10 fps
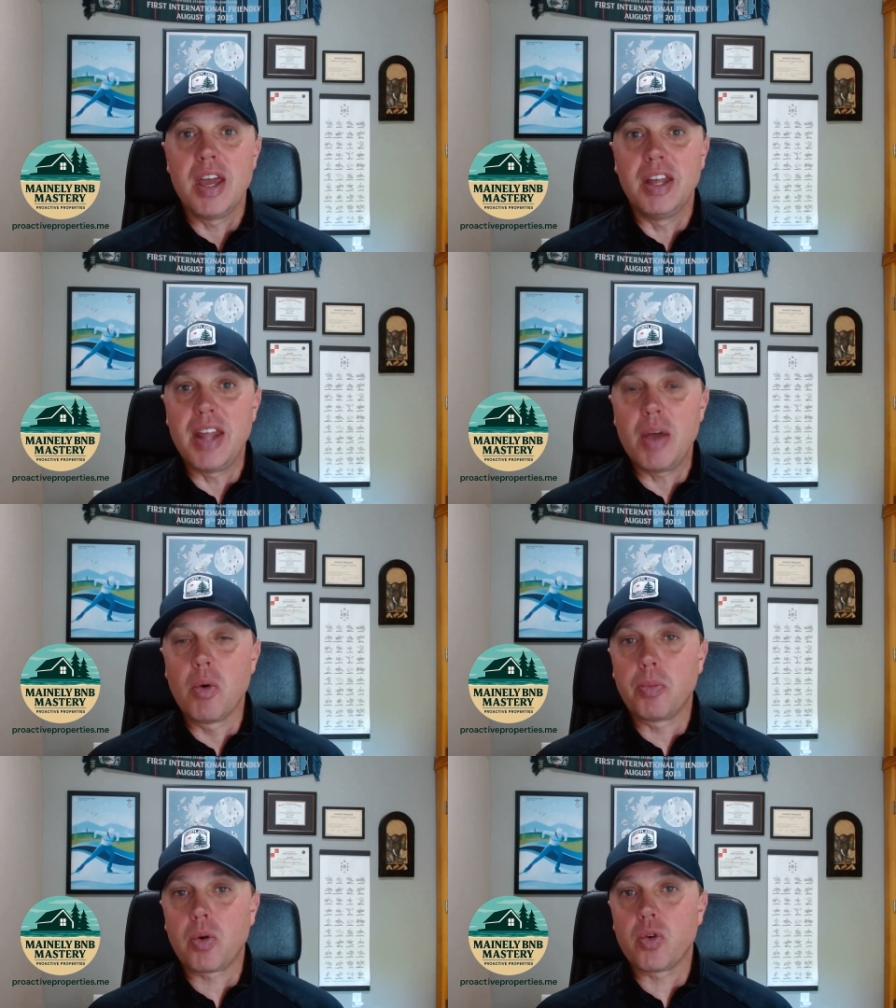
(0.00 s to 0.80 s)
and they
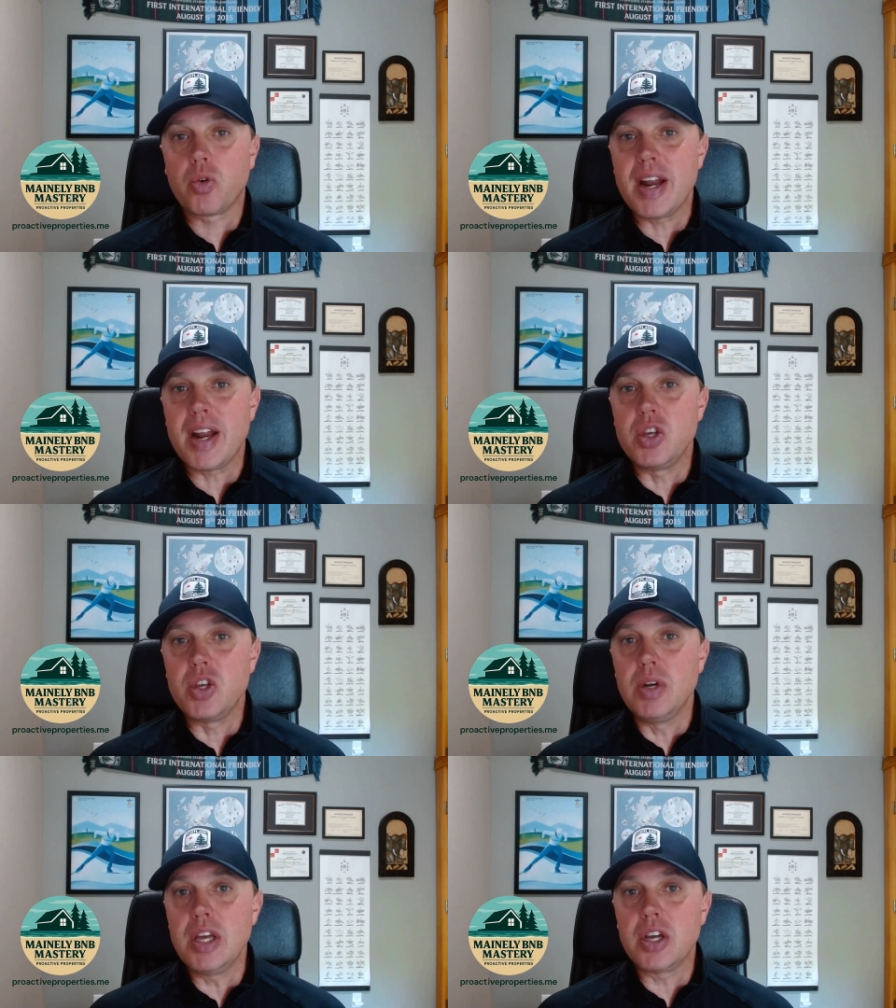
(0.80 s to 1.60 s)
will create a
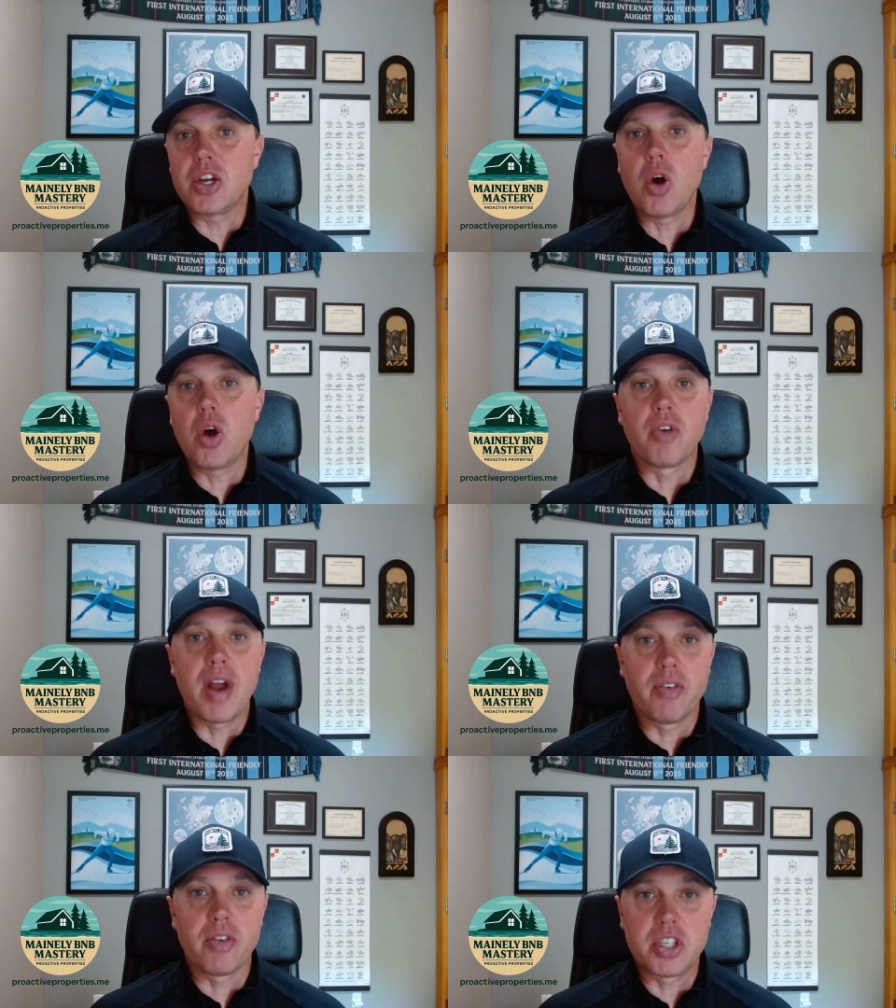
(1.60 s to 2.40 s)
unique code for
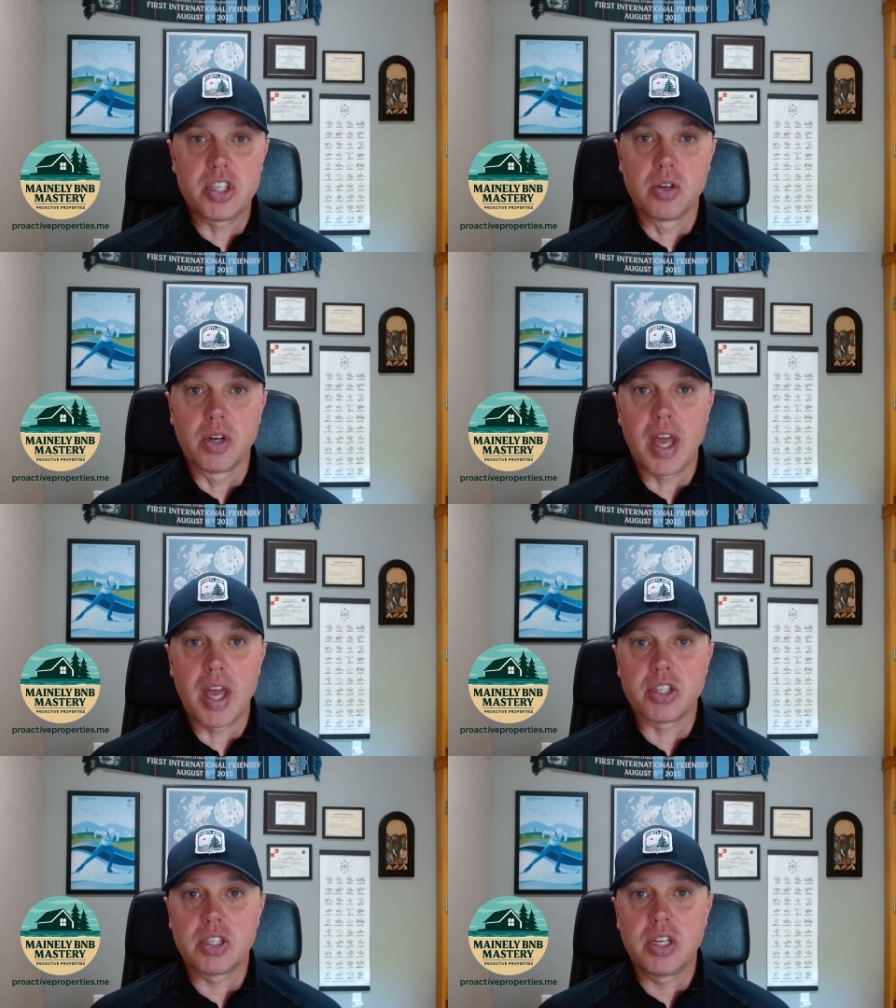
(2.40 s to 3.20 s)
every single
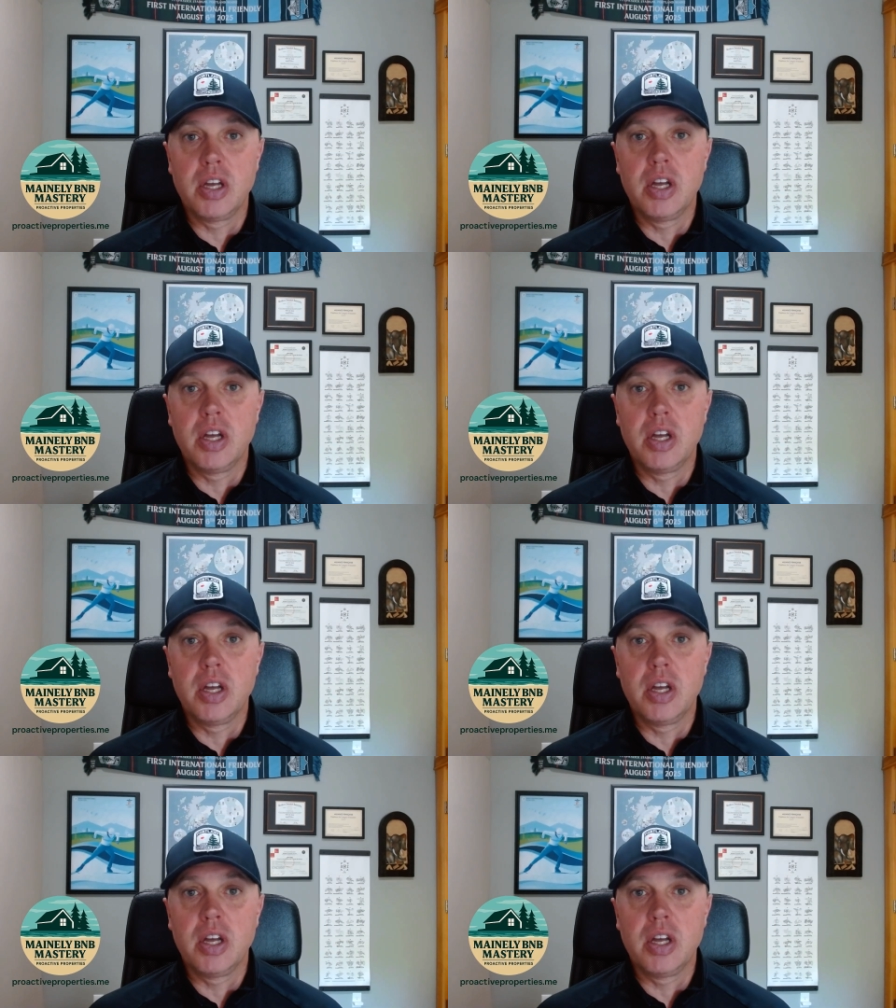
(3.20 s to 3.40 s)
guest.